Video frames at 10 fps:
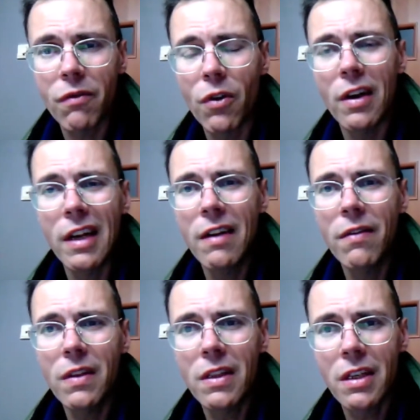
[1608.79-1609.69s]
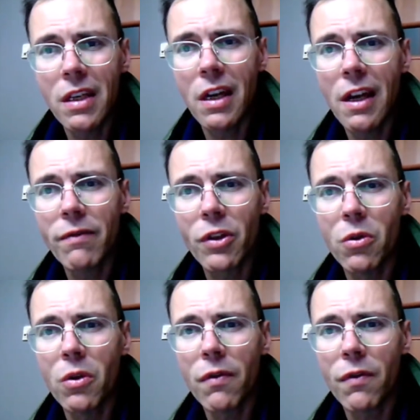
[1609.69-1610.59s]
for everything I have
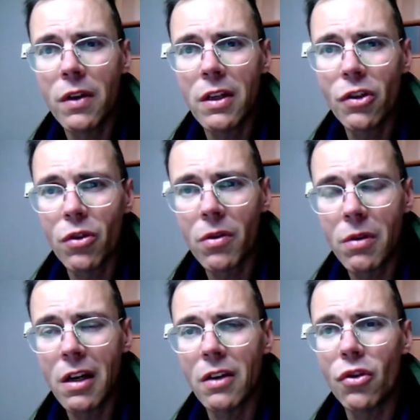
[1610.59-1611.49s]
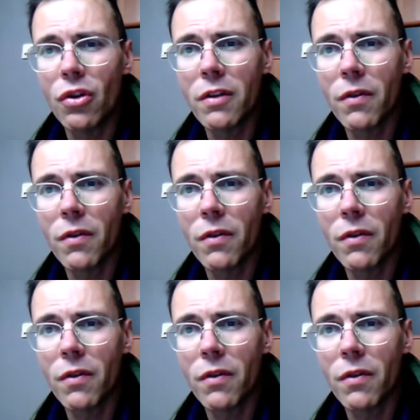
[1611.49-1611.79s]
scored for these two countries,